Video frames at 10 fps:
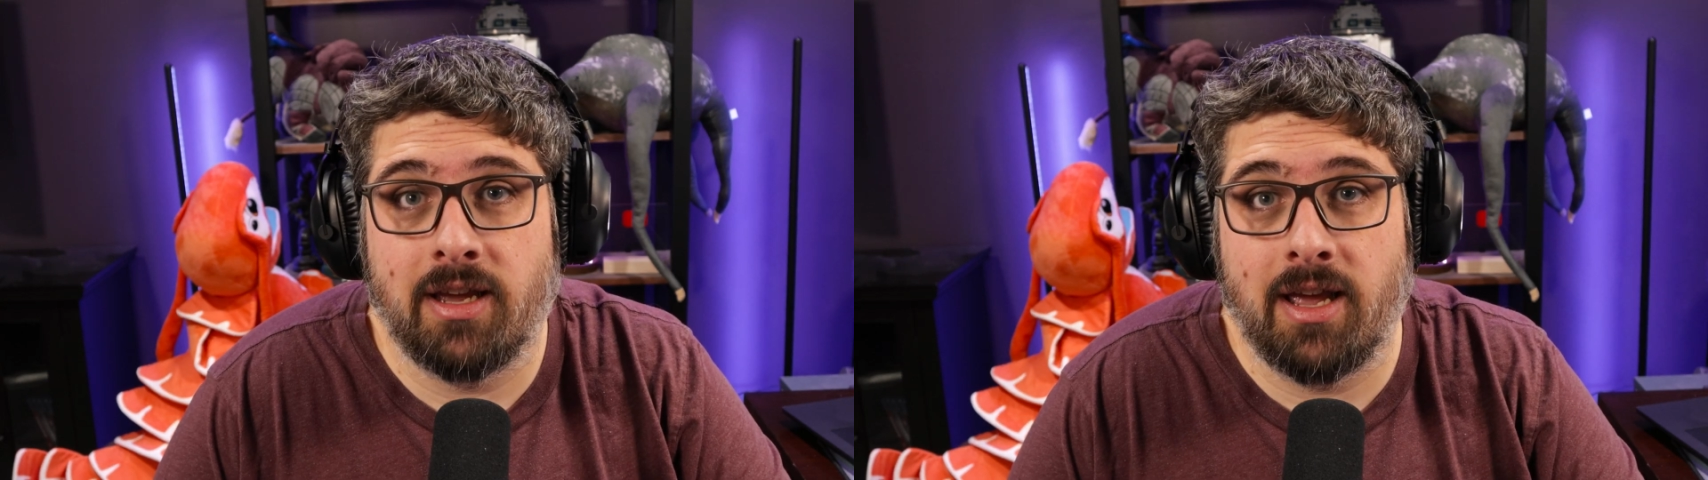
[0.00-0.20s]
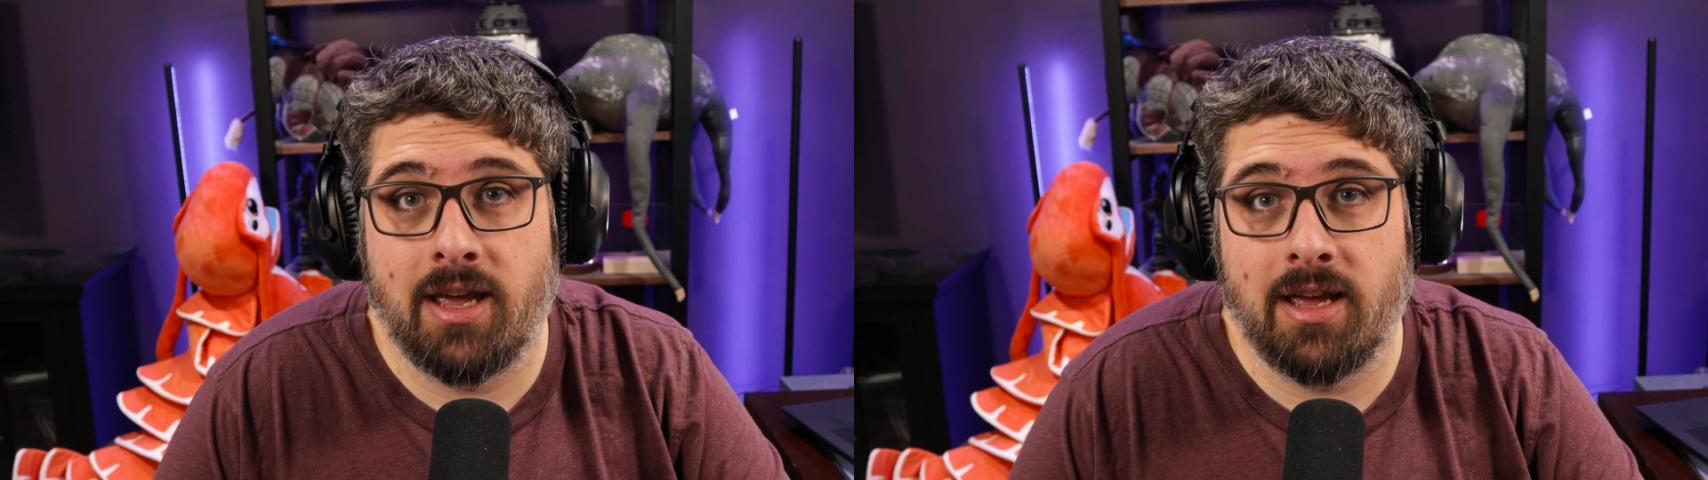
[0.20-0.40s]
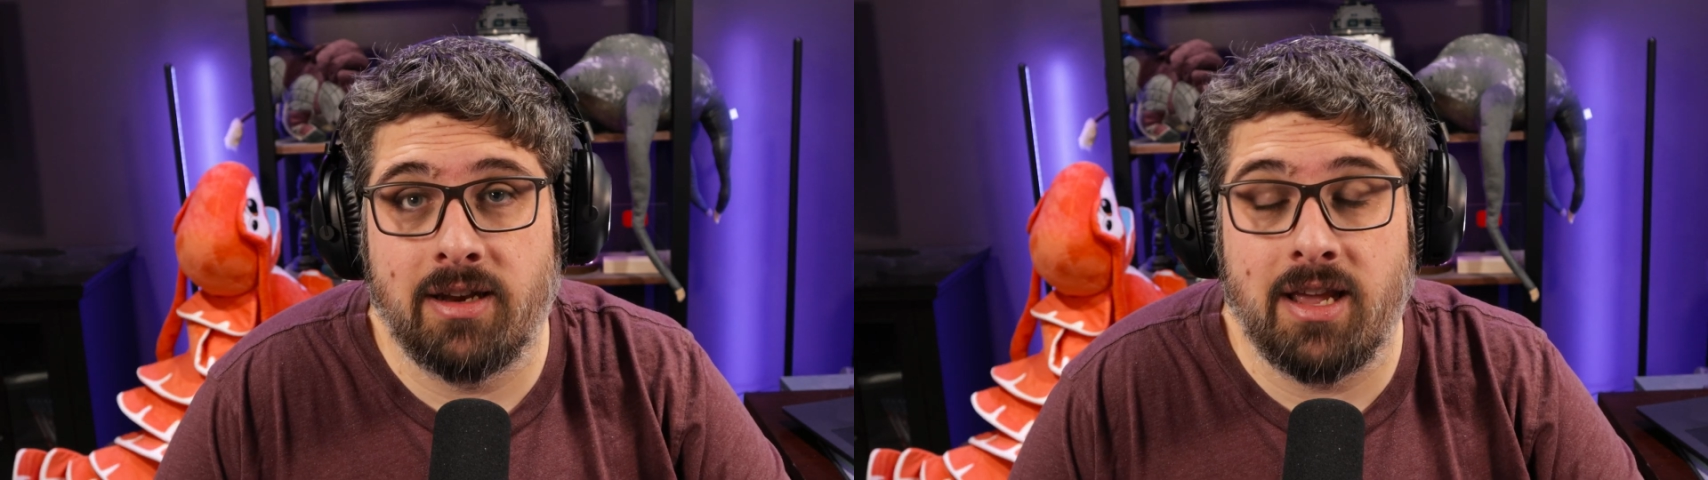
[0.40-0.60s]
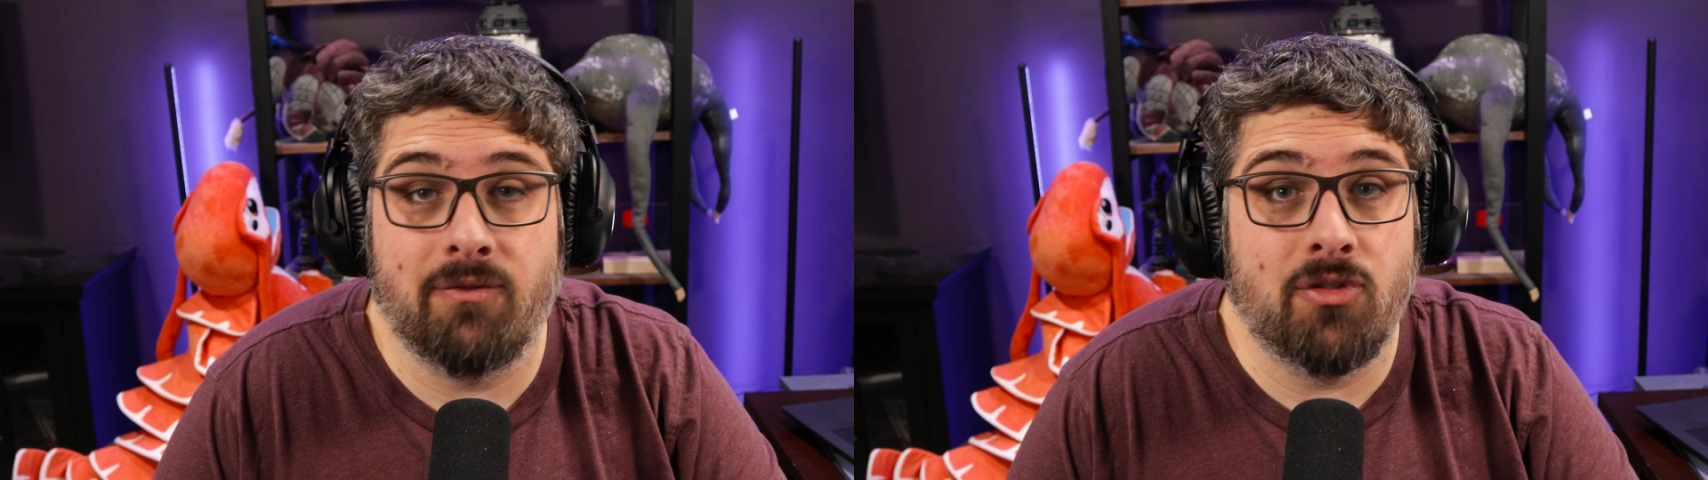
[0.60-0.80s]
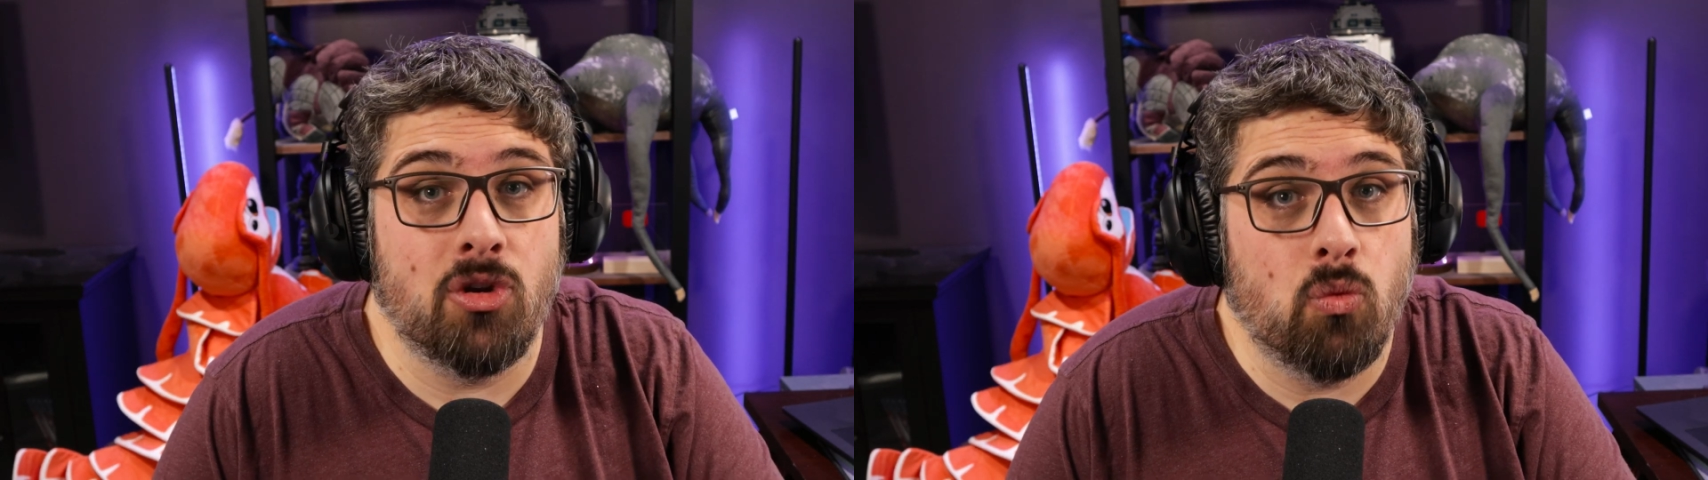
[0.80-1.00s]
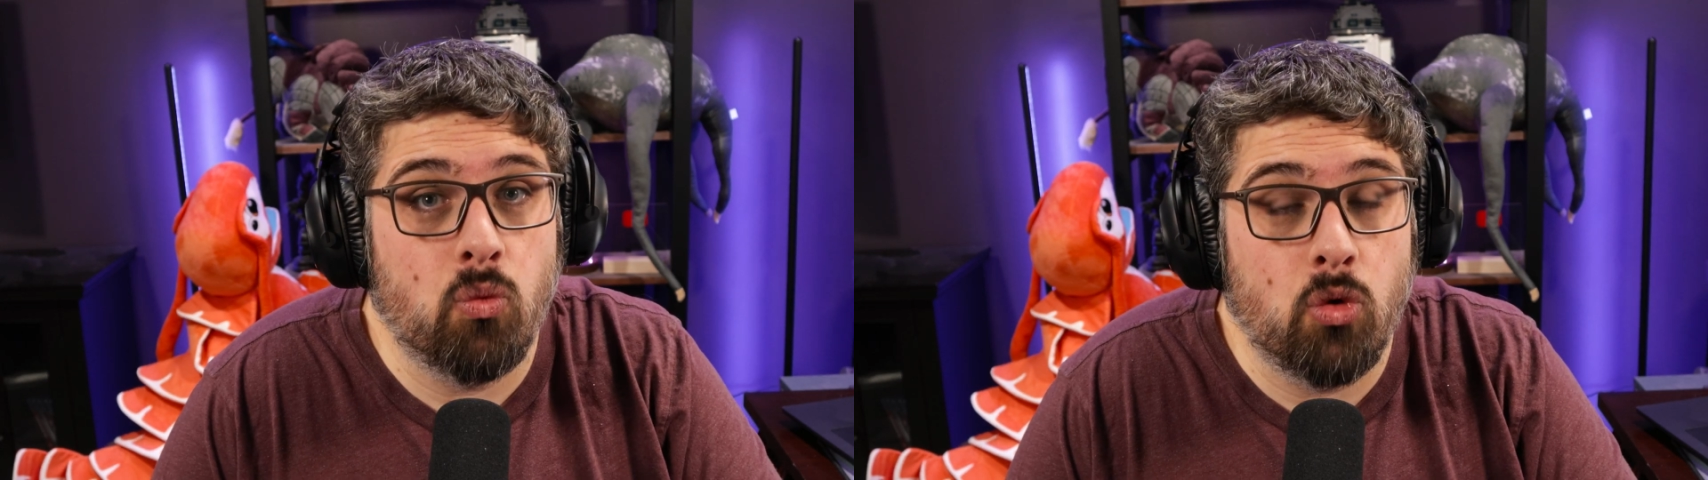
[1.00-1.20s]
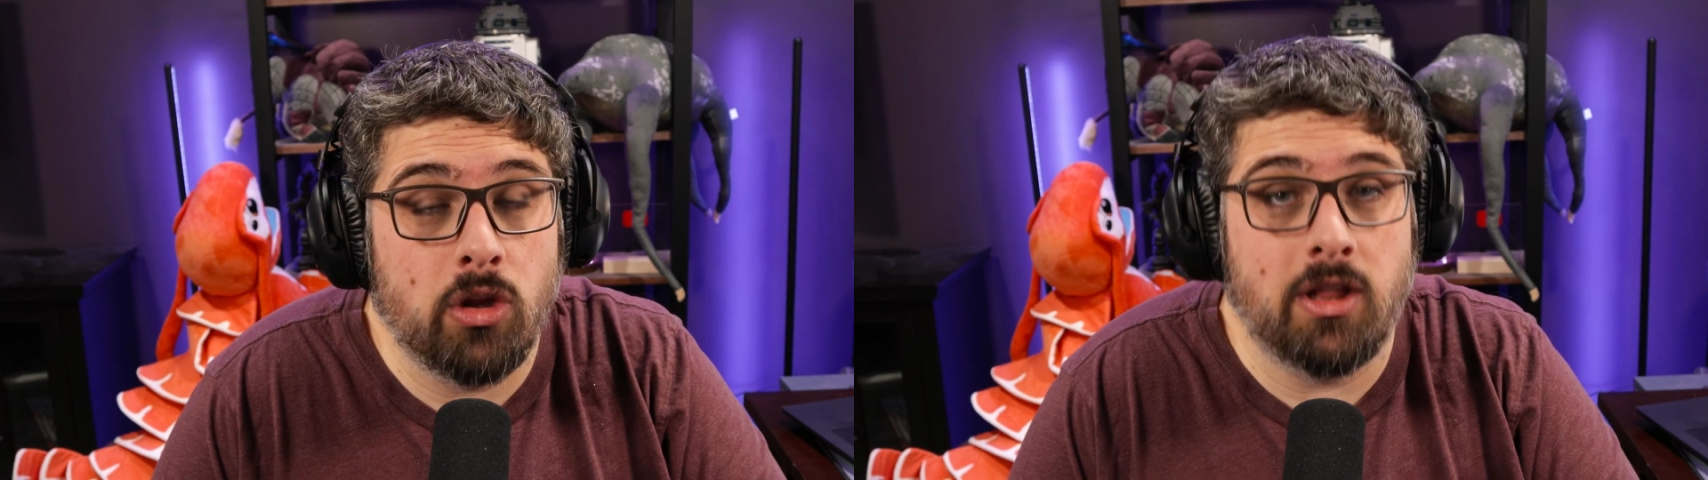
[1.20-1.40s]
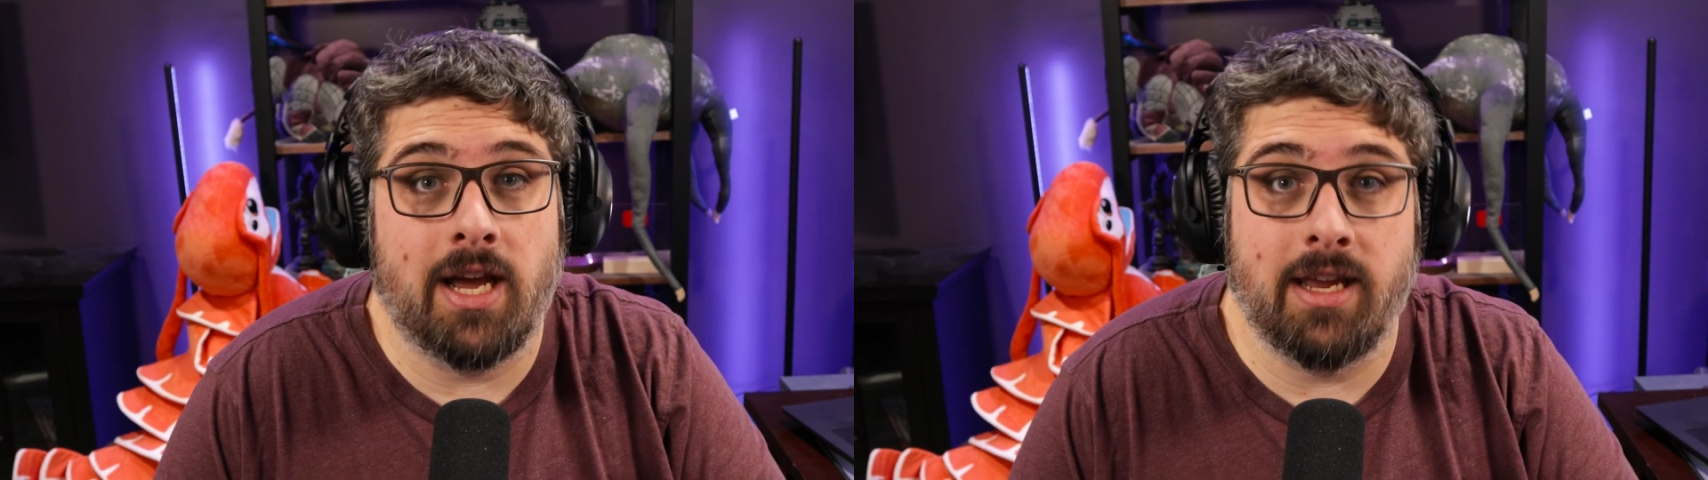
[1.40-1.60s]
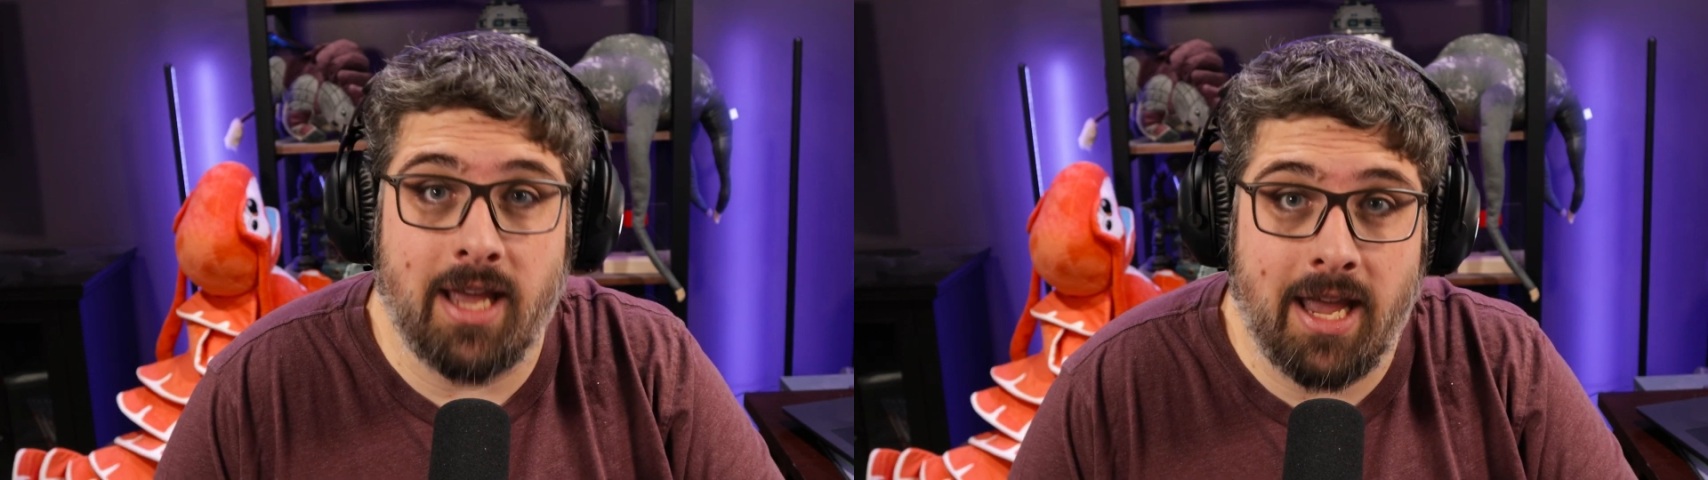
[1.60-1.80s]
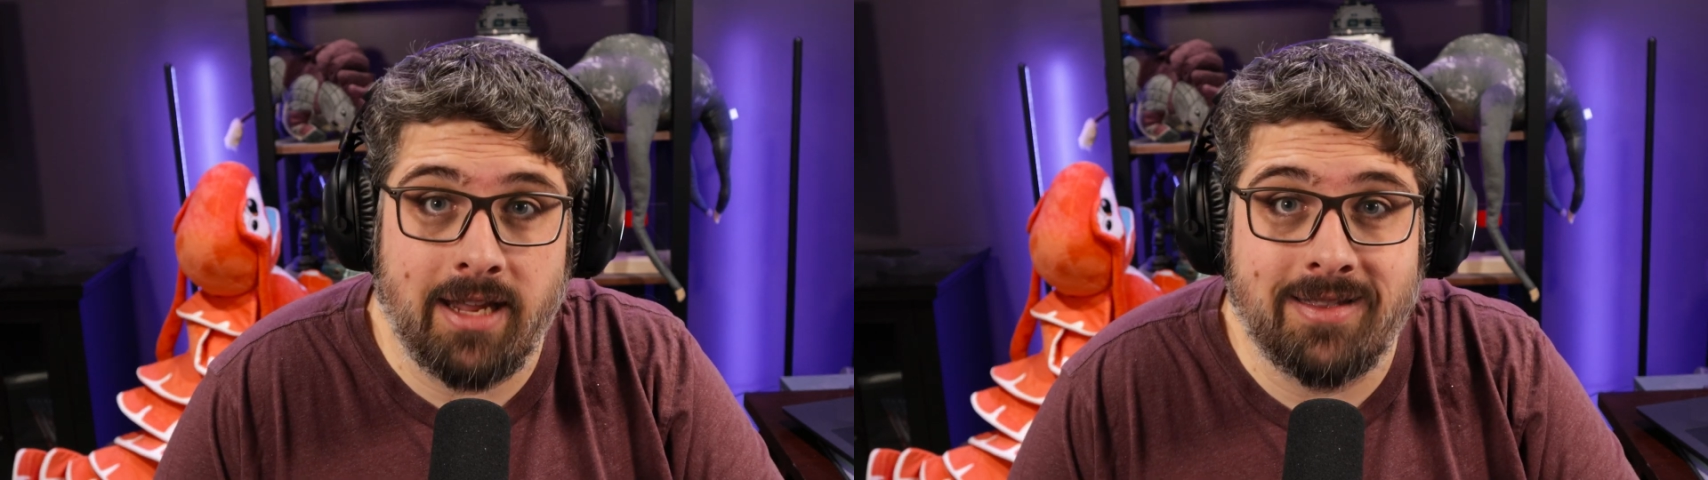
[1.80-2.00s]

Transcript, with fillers: And if you would like a